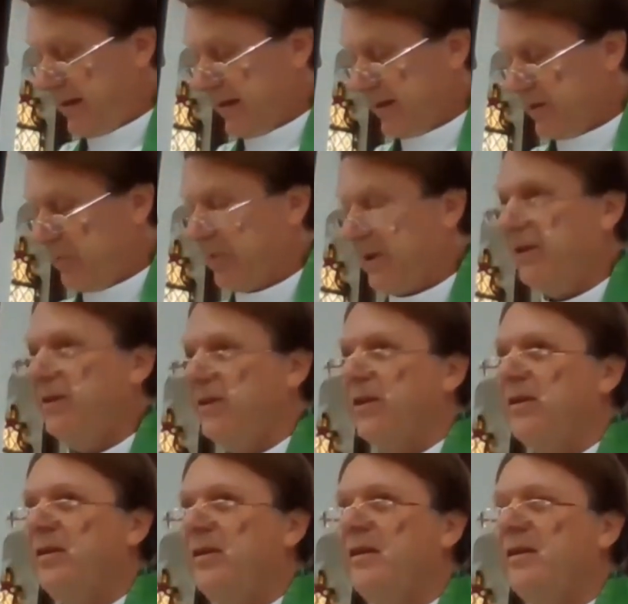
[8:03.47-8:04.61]
are
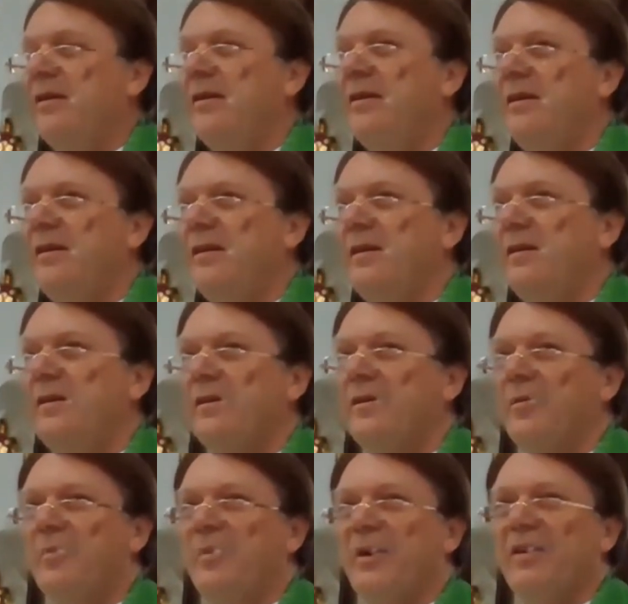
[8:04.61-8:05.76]
dependent
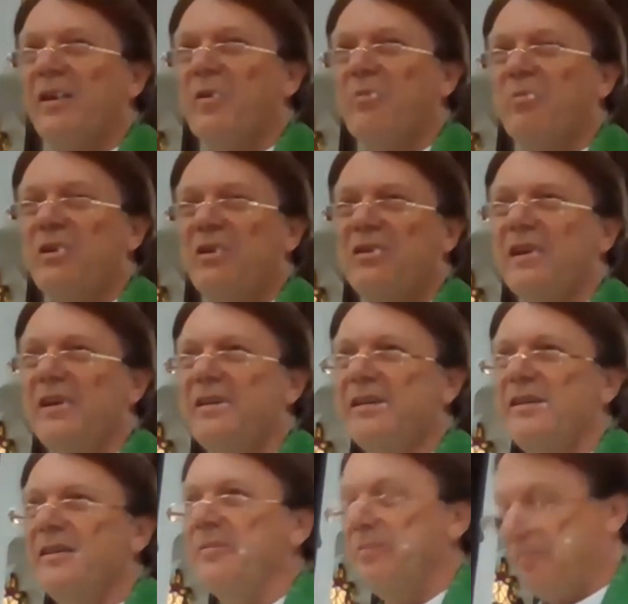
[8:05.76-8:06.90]
upon our
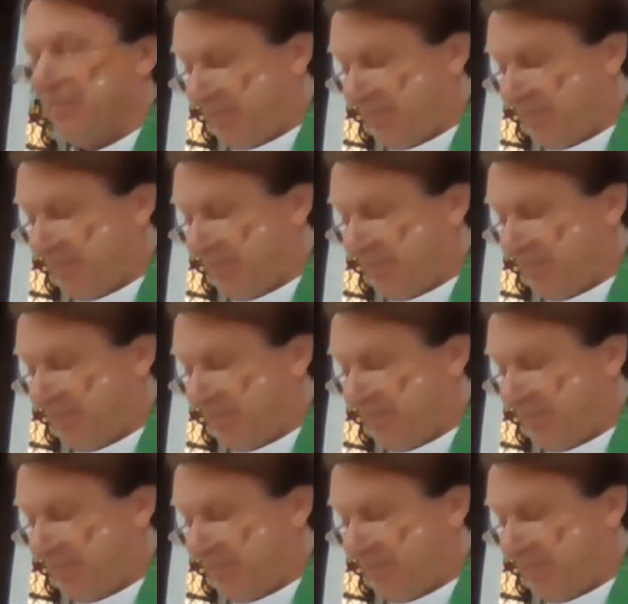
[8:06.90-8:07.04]
appreciating them.